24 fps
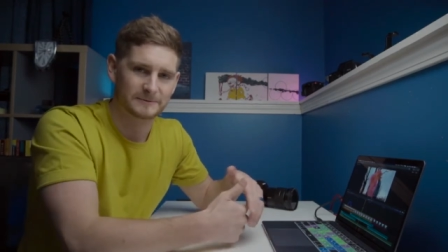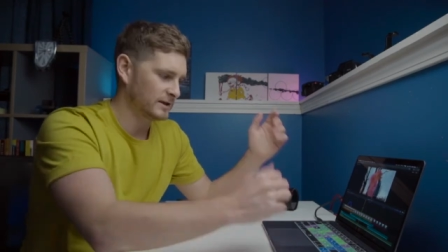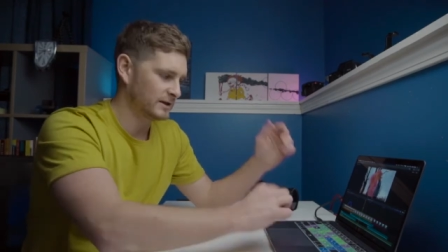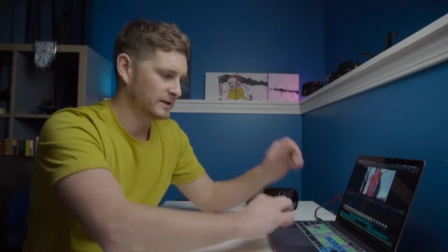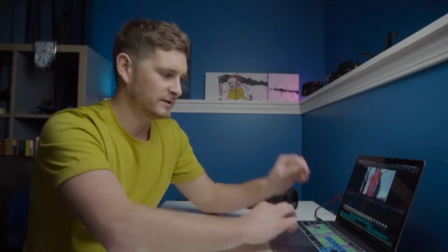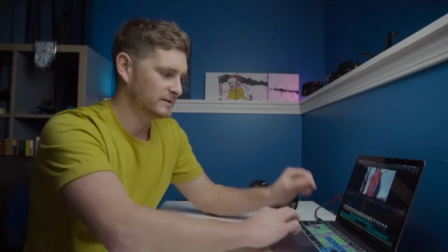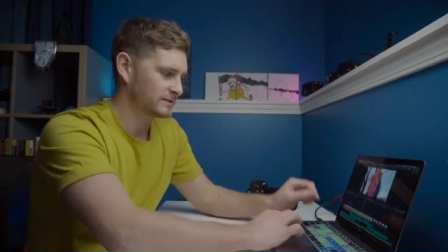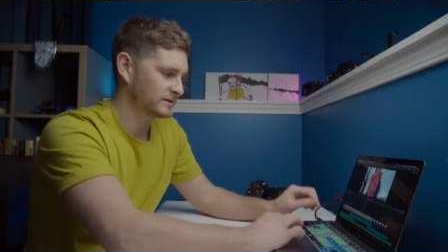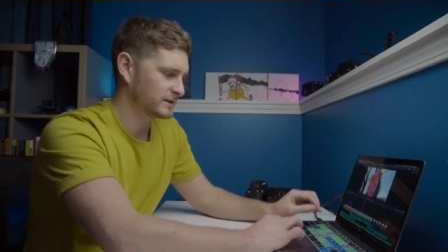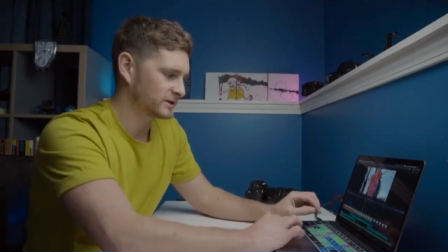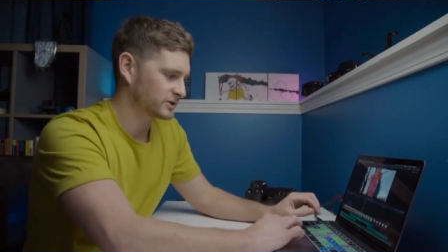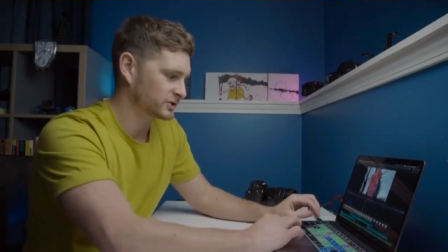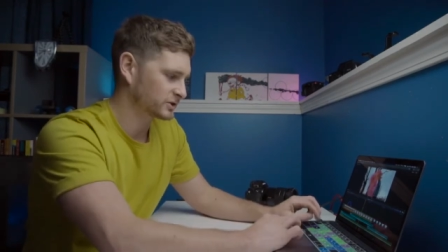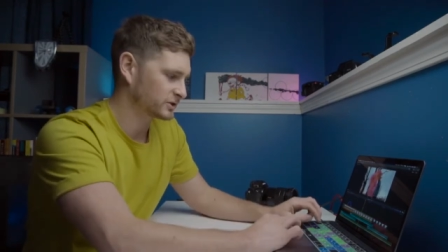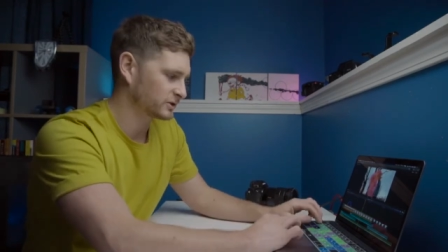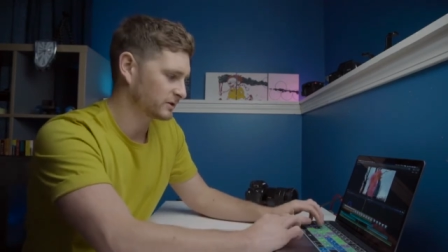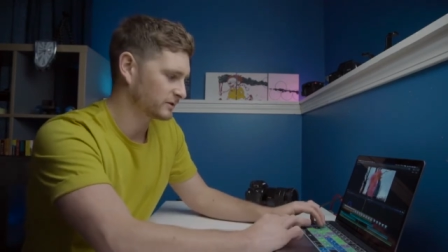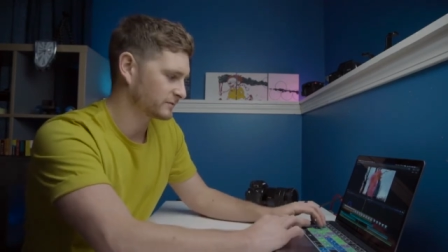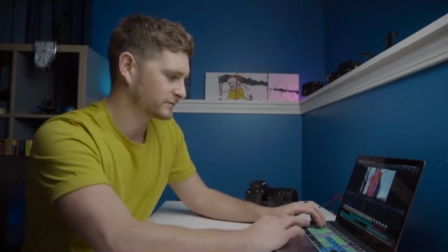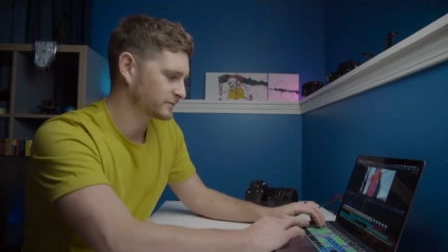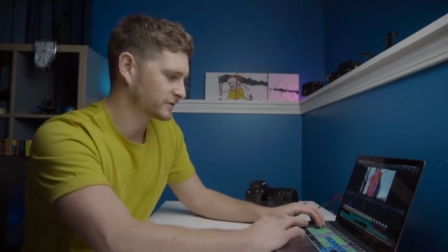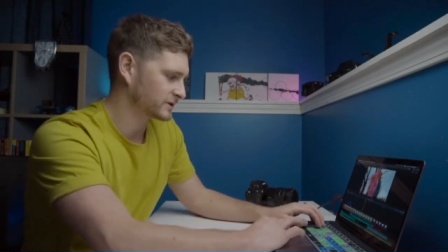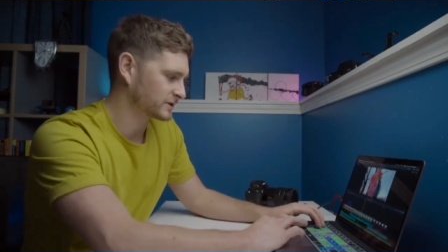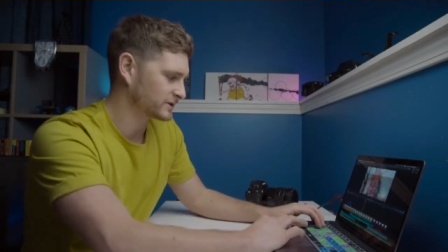In this
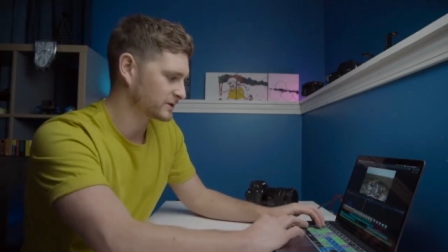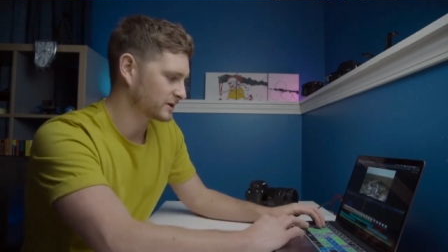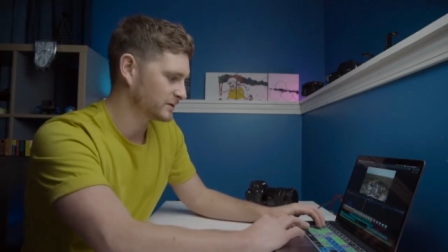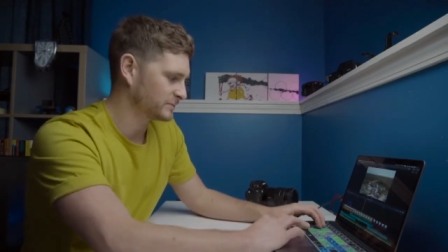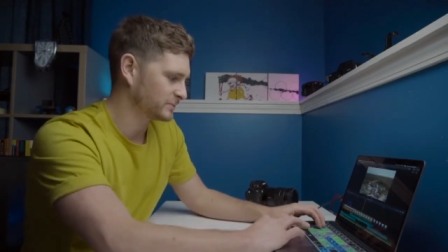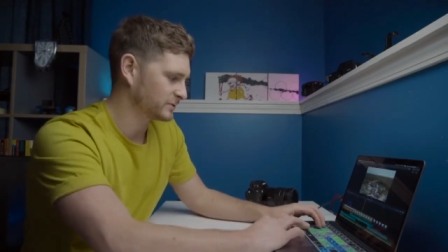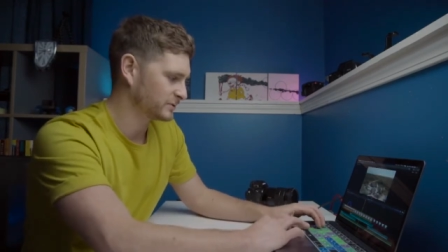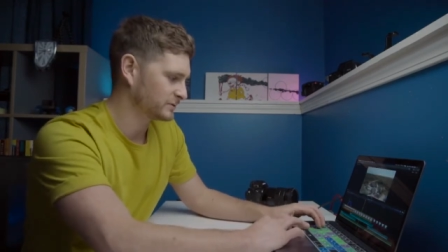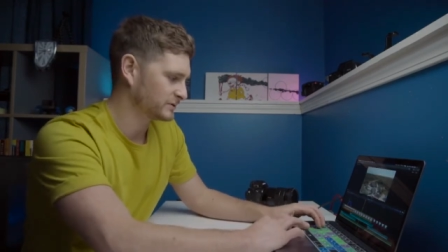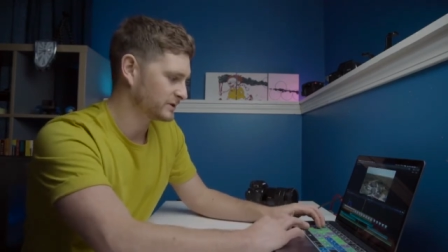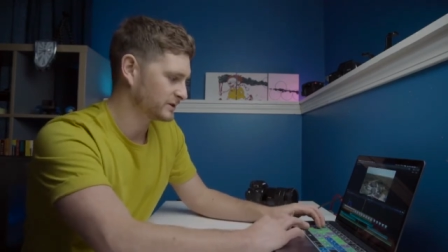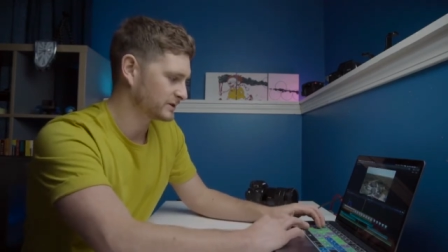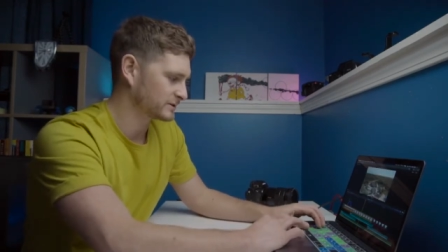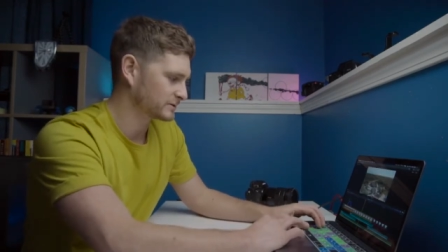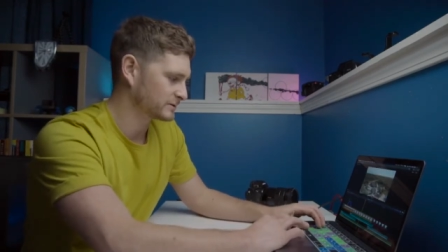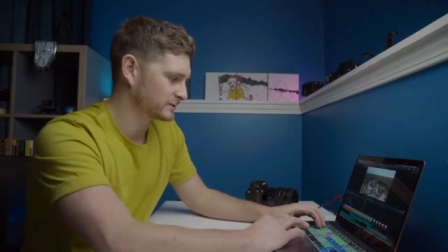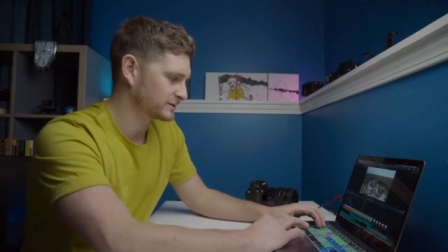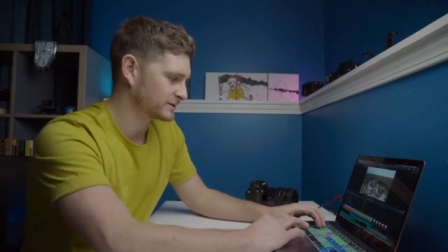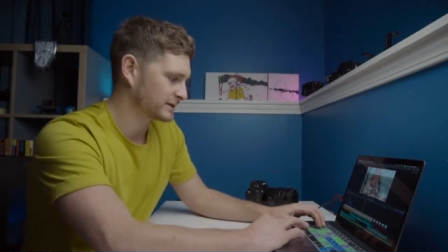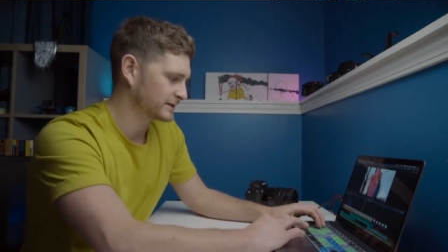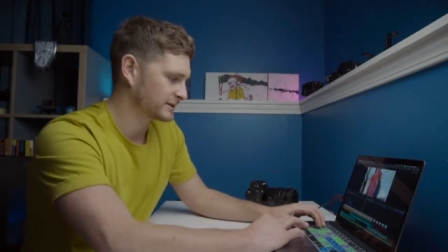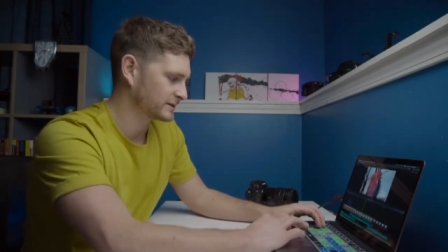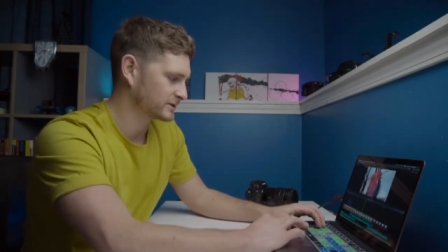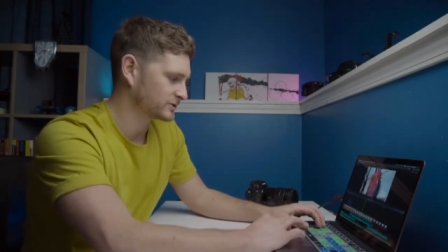shot, for example, let's
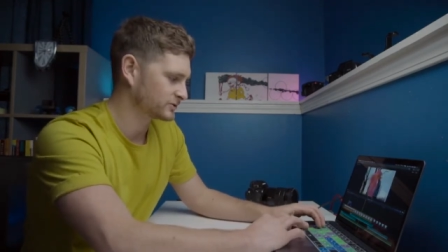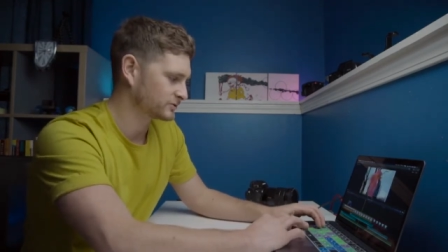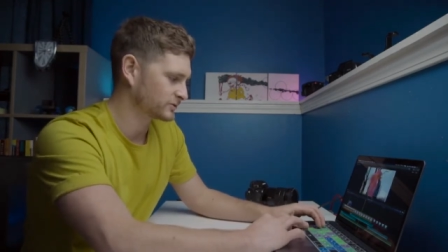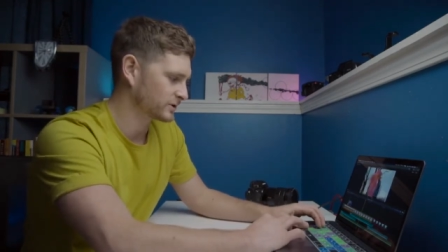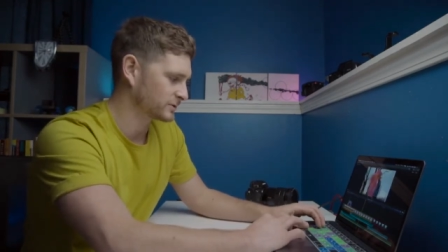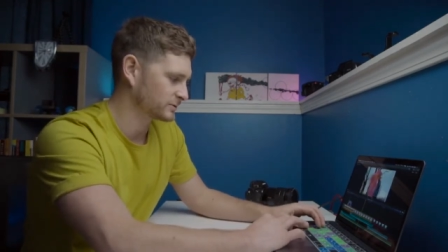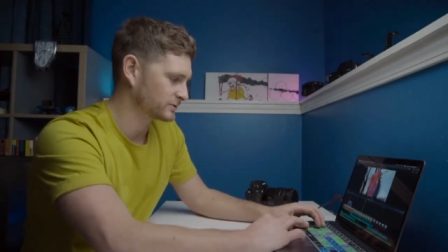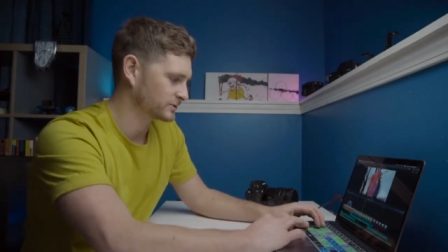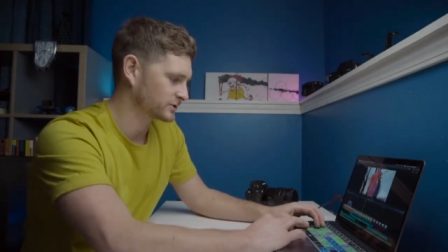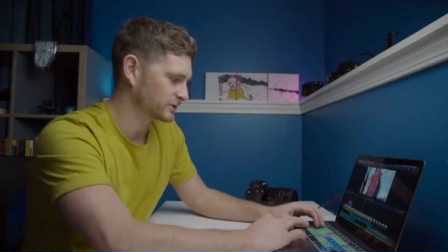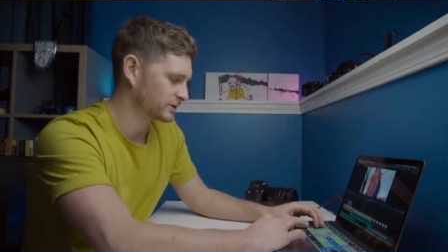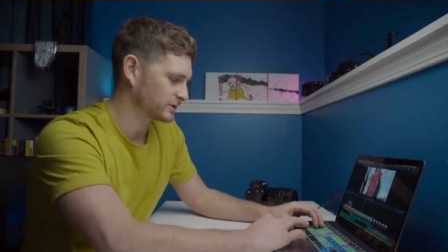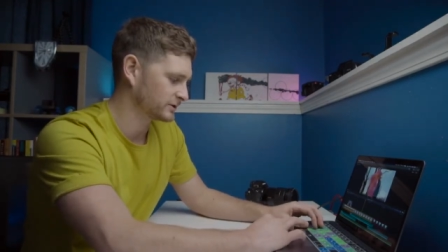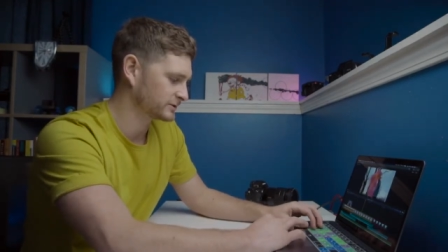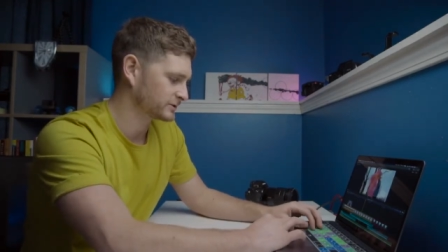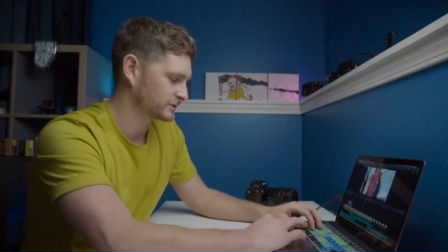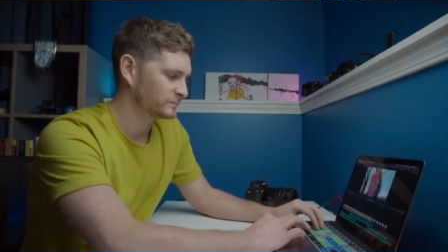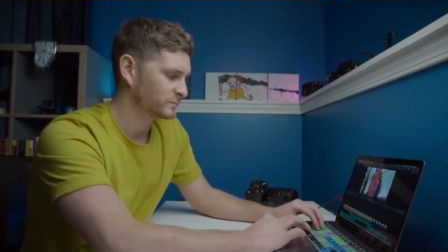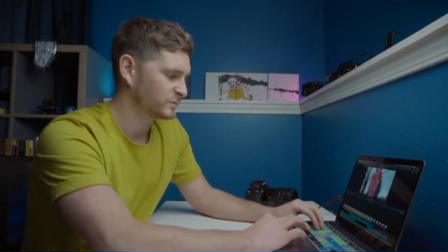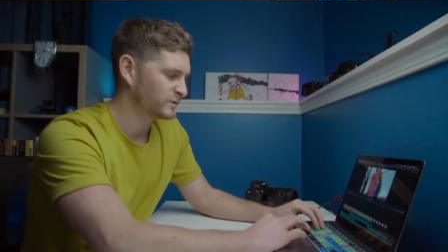take this drone shot.